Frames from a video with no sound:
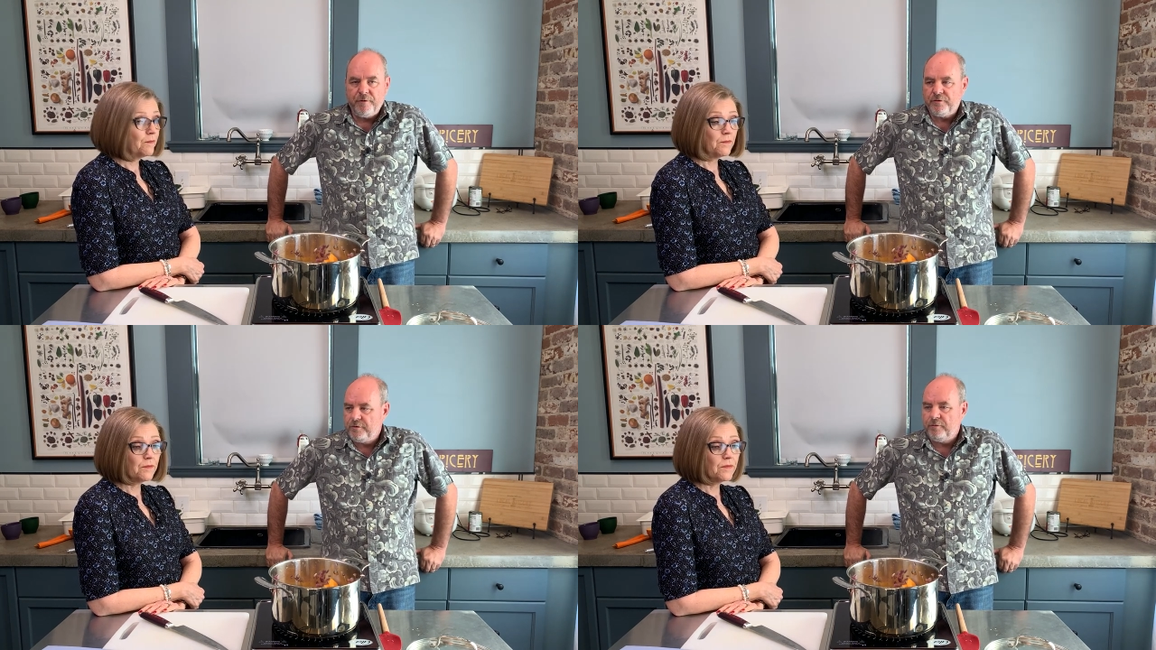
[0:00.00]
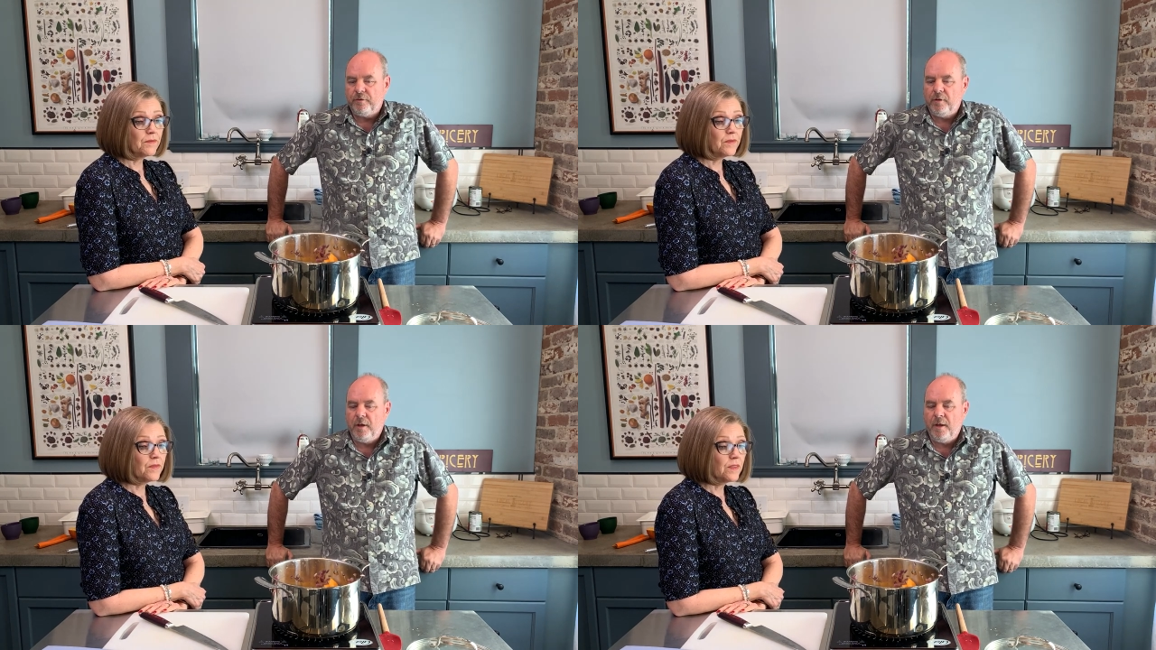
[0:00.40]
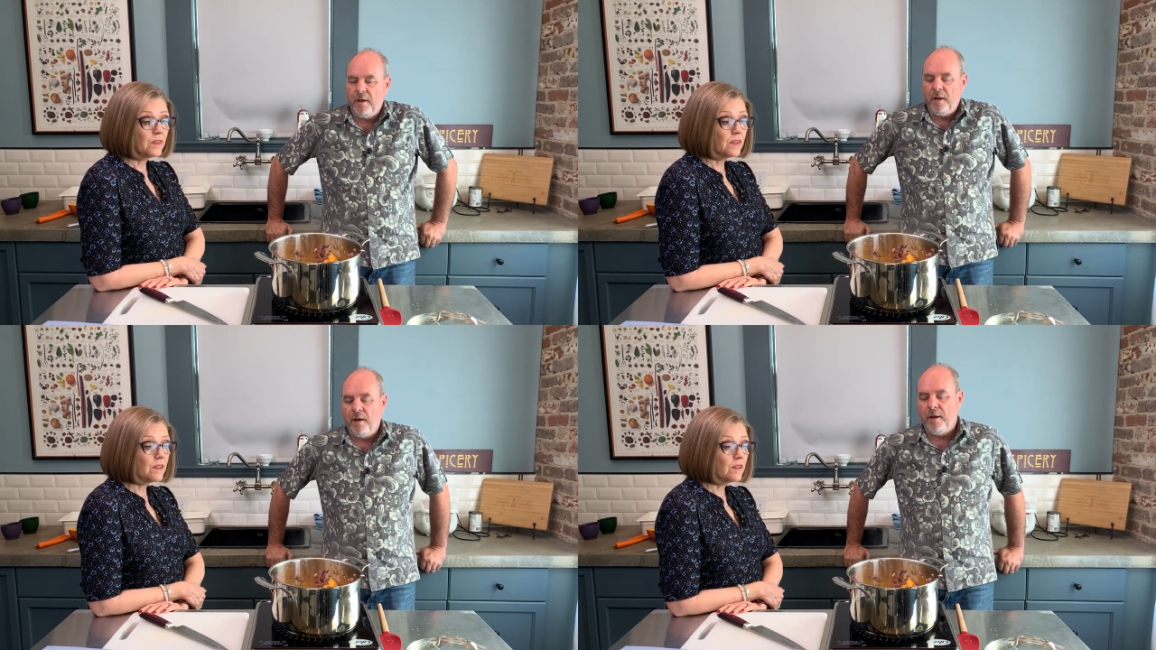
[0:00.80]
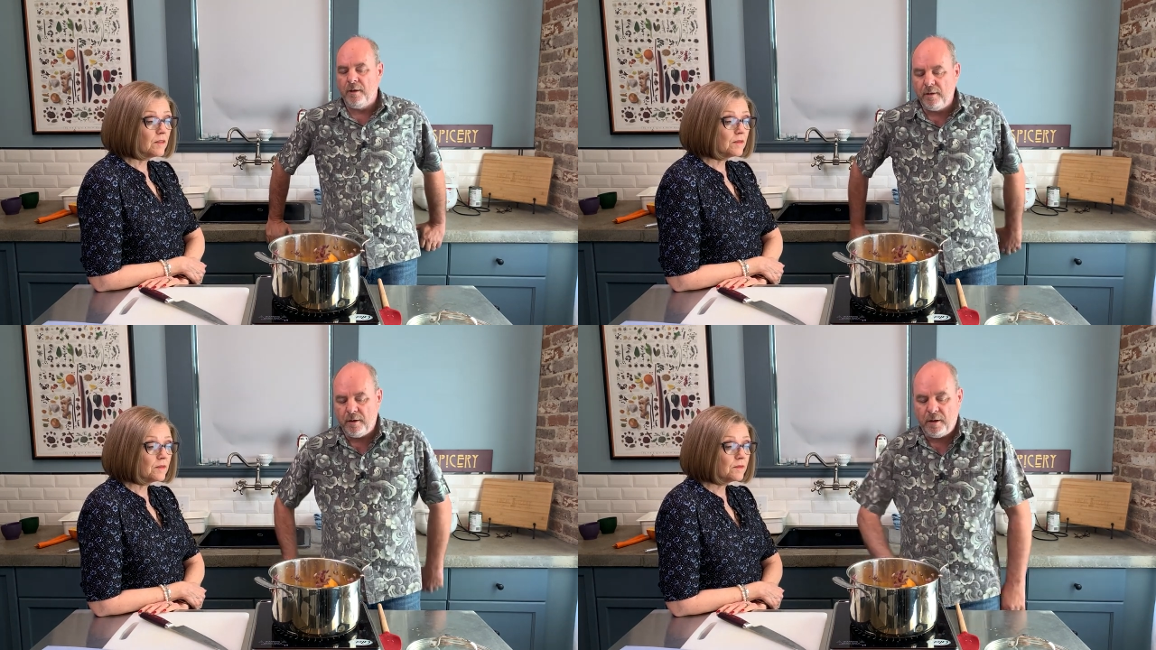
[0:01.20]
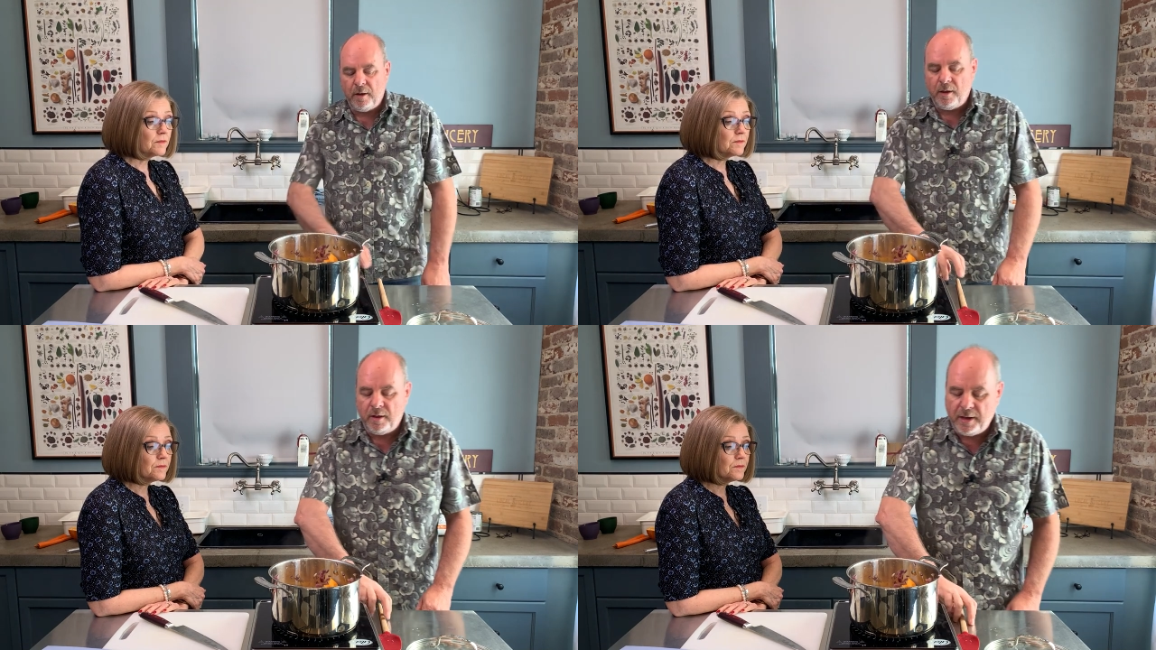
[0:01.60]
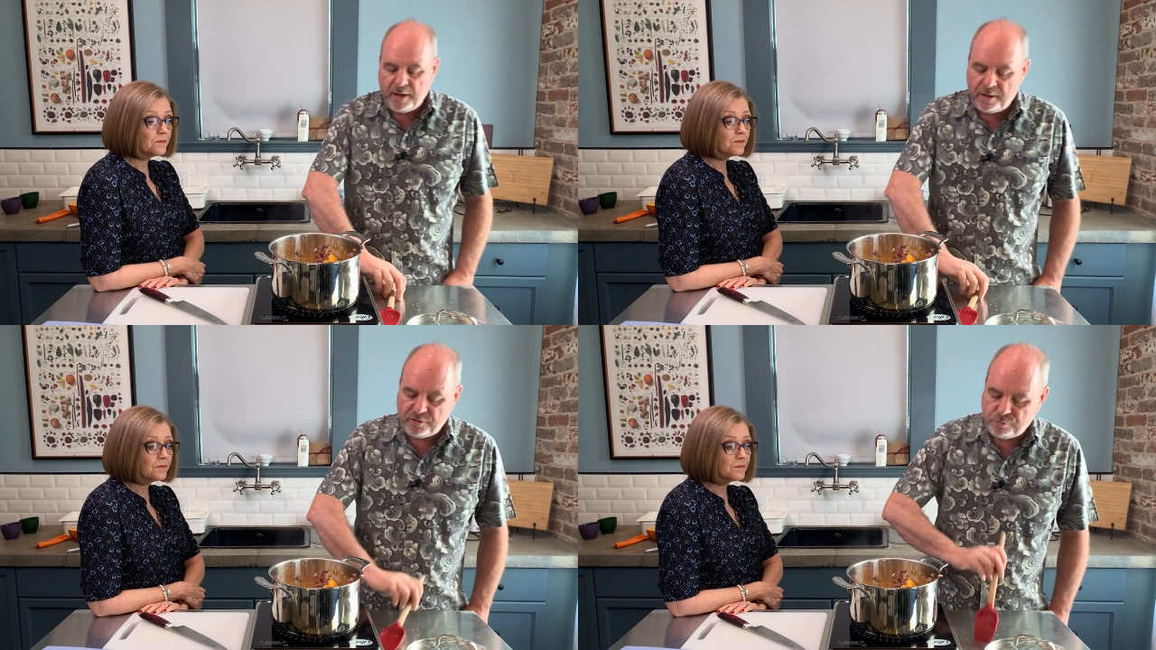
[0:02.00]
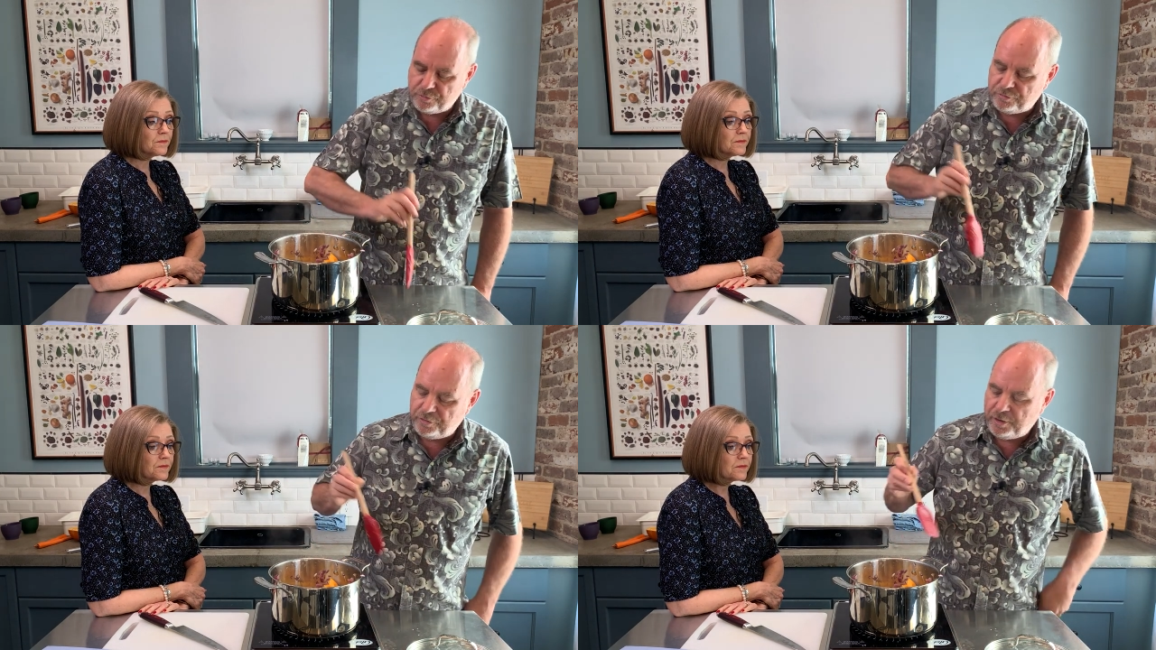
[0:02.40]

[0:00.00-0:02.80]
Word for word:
Speaker 1: versatile, uh, uh, and as we'll see,